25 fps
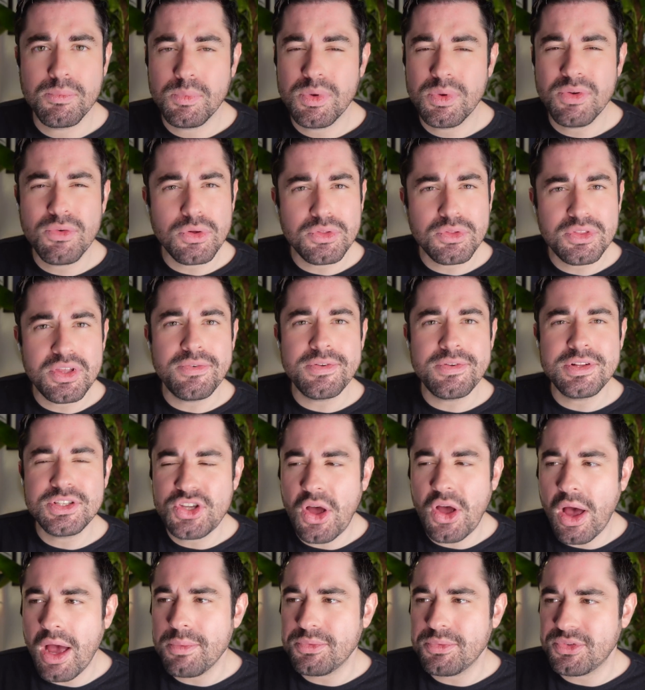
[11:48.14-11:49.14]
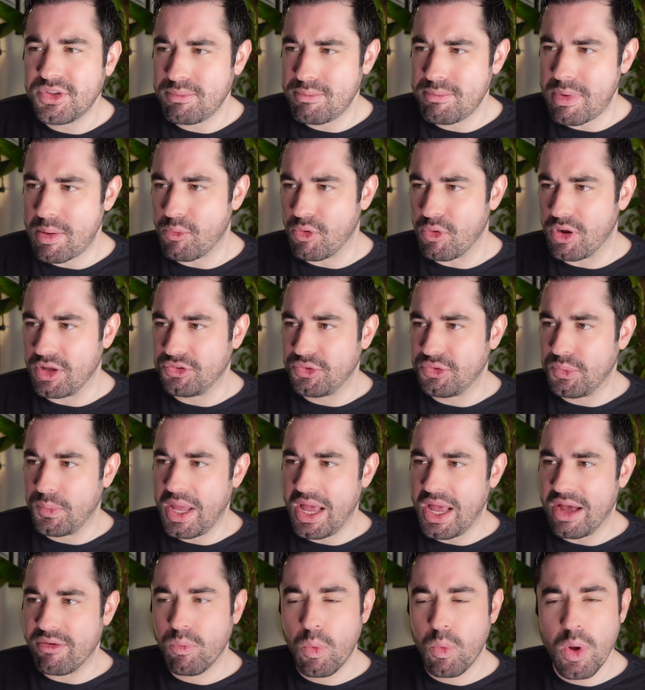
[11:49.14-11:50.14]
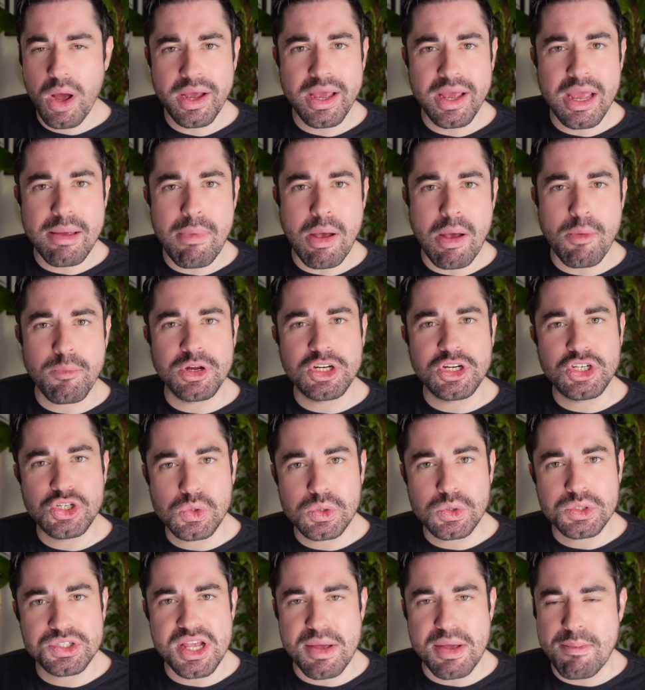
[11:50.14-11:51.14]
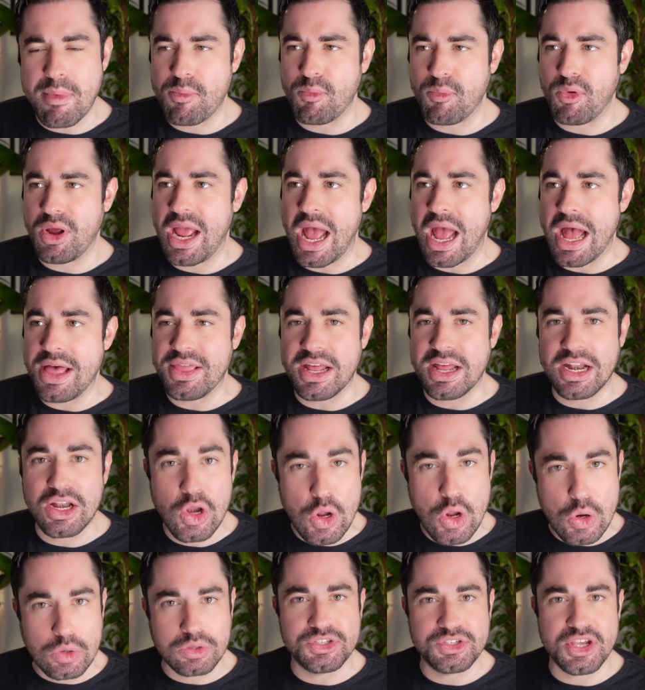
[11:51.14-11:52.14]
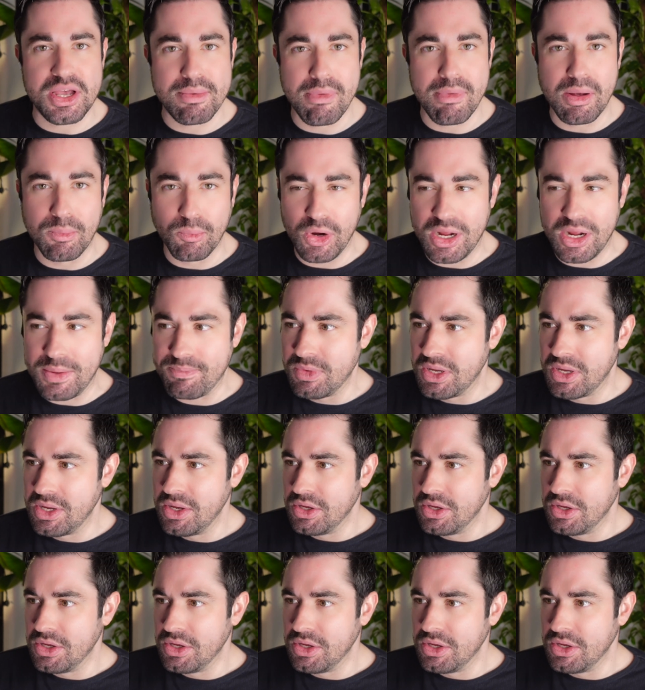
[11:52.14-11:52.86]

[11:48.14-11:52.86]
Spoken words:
We've got different types of memory. So we have working memory, short-term memory, and then long-term memory.